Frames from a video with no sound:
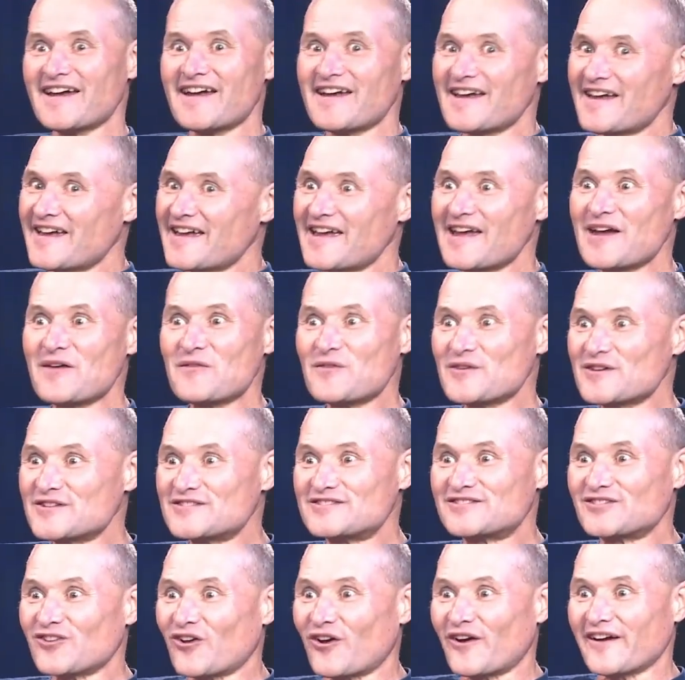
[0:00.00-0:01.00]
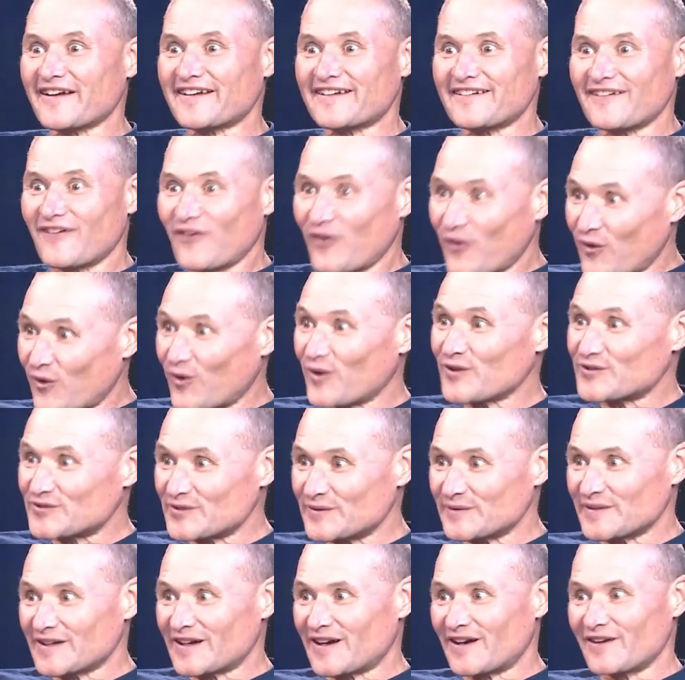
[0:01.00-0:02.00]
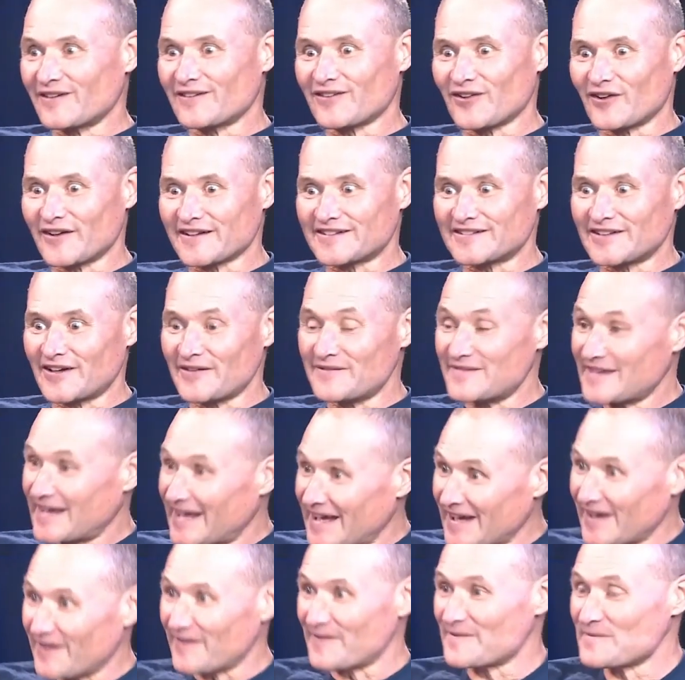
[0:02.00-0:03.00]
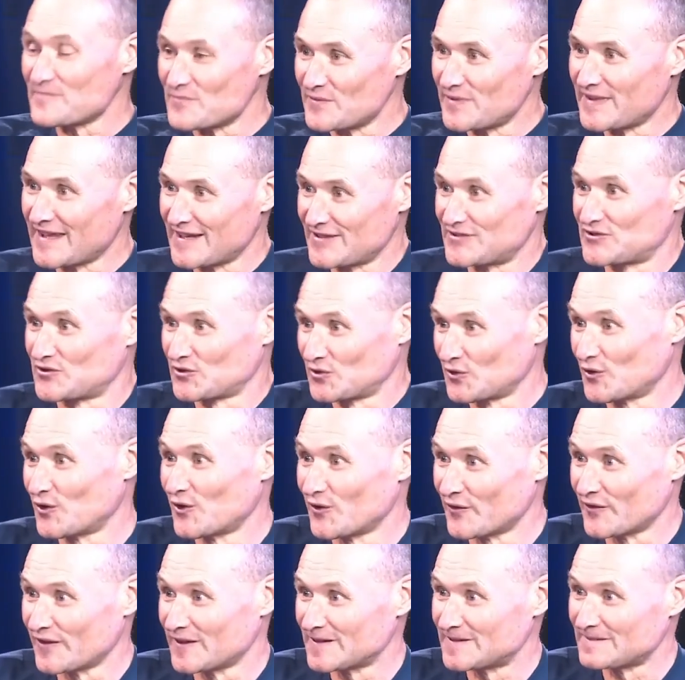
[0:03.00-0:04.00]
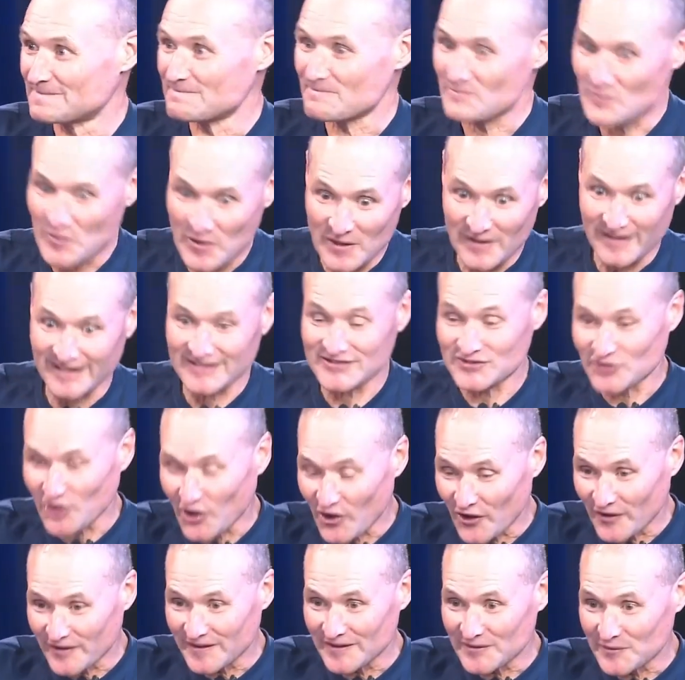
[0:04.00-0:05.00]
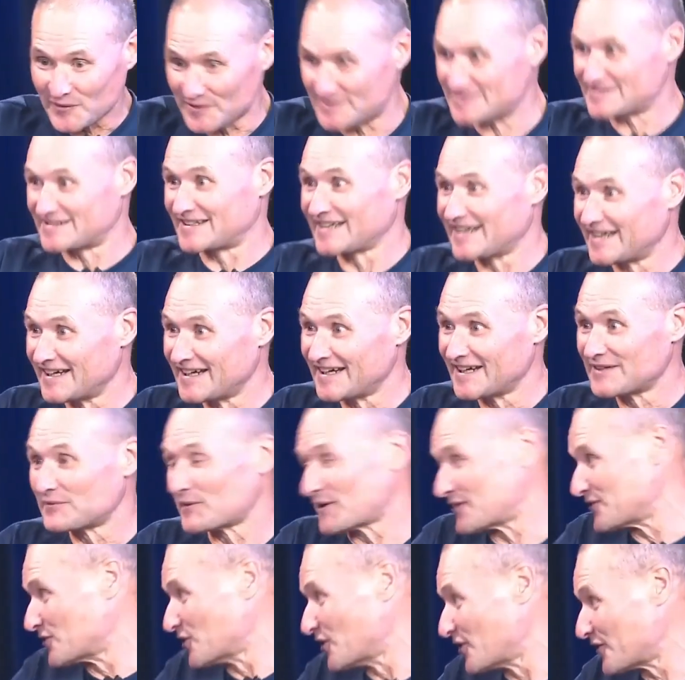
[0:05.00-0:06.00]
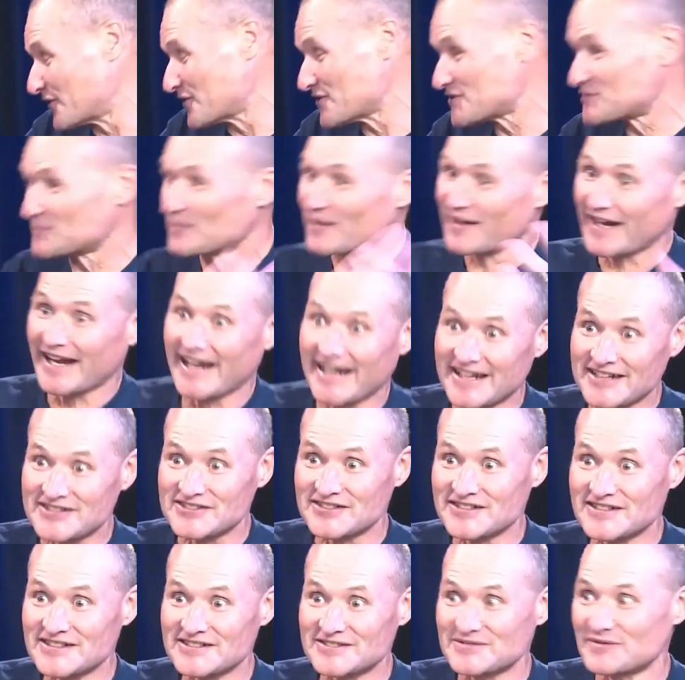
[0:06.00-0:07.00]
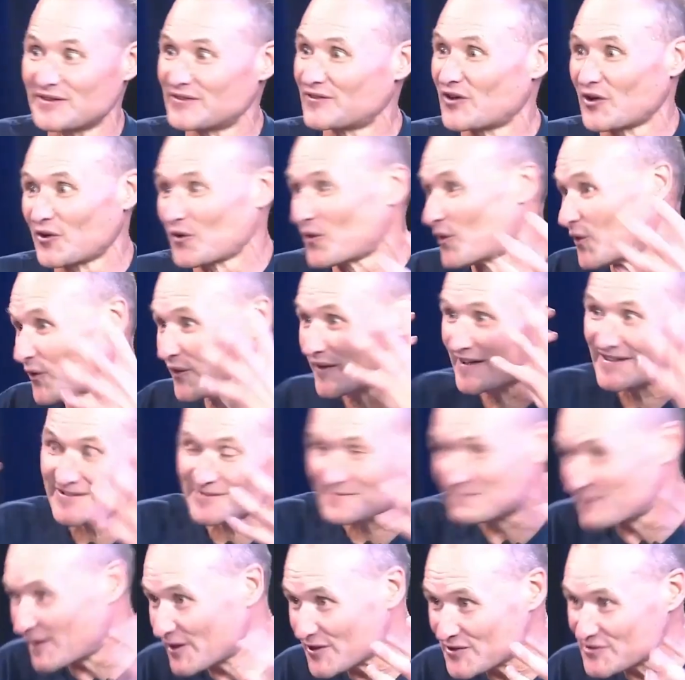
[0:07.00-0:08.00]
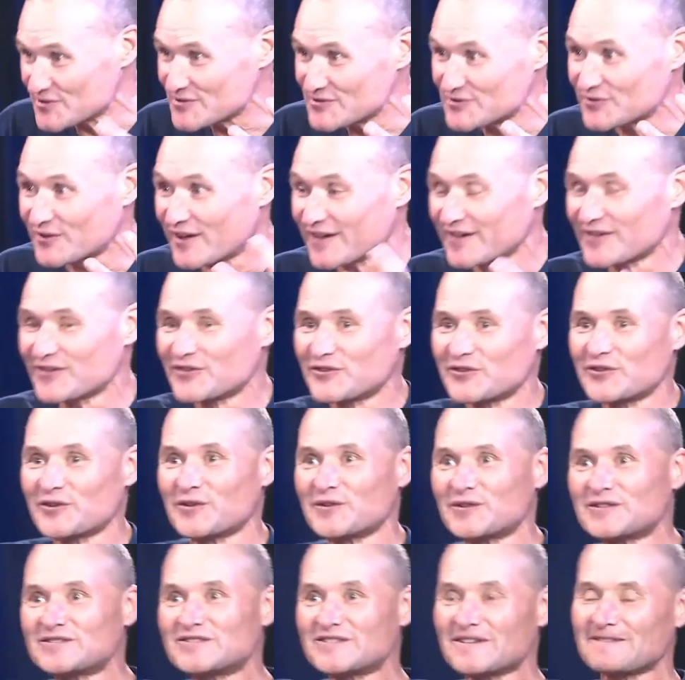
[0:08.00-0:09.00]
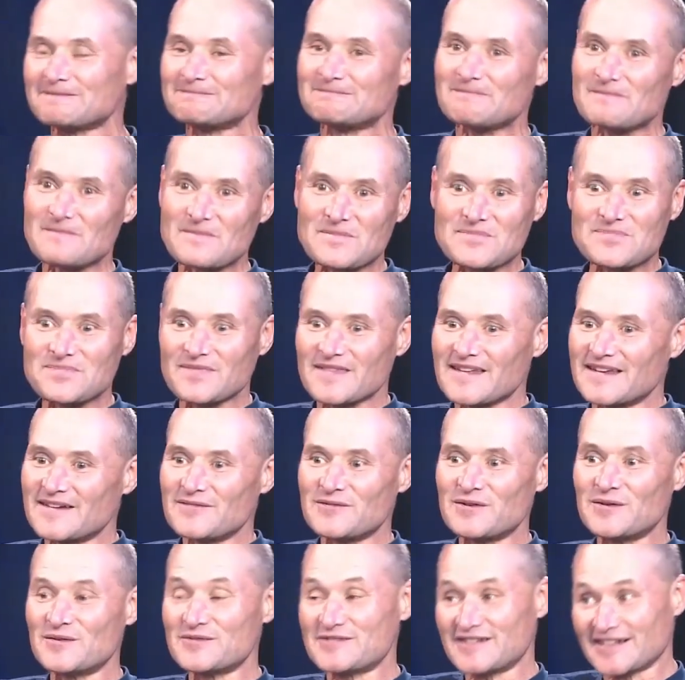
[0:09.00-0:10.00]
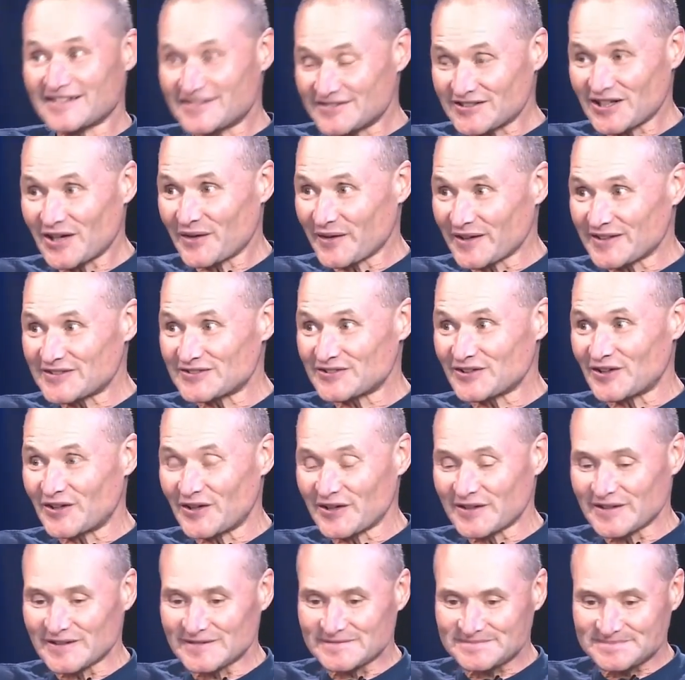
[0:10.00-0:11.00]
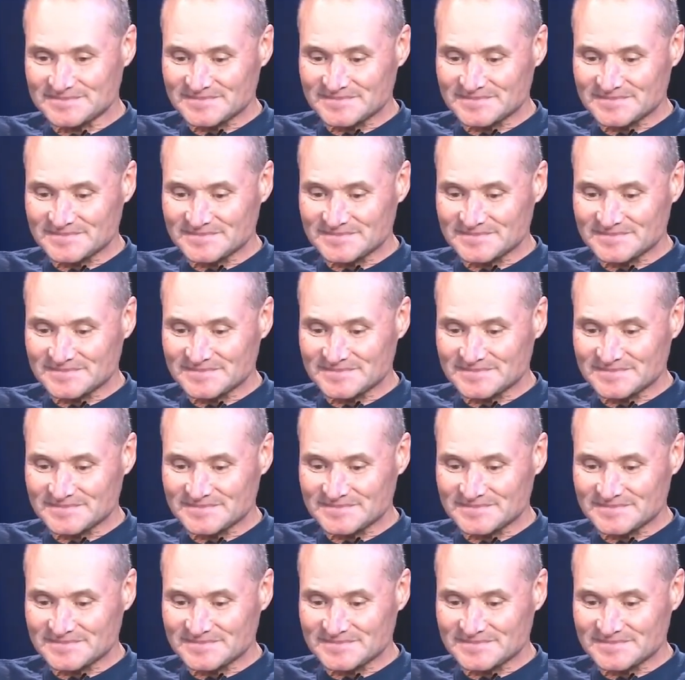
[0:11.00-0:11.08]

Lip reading: it was like awesome, you know, like, so now there's 2 of us. We're excited, we're scared, we're nervous, we're anxious, we've got all these emotions running through us. We were just so excited.